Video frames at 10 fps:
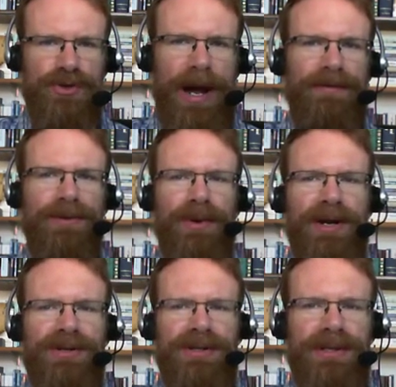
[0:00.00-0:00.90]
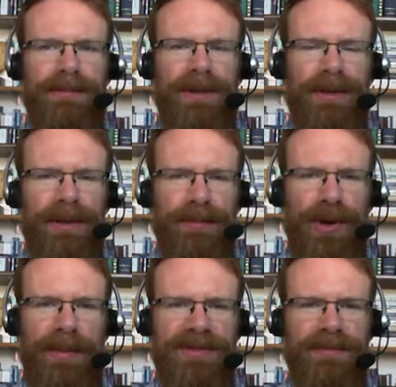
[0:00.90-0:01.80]
travel directions and the
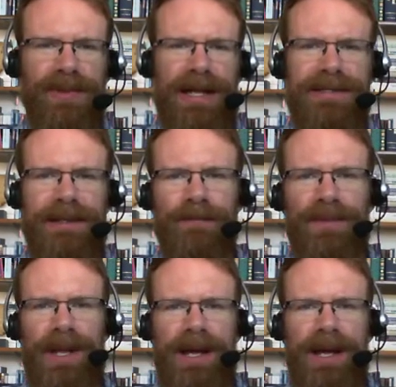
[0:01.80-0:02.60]
promise of blessing.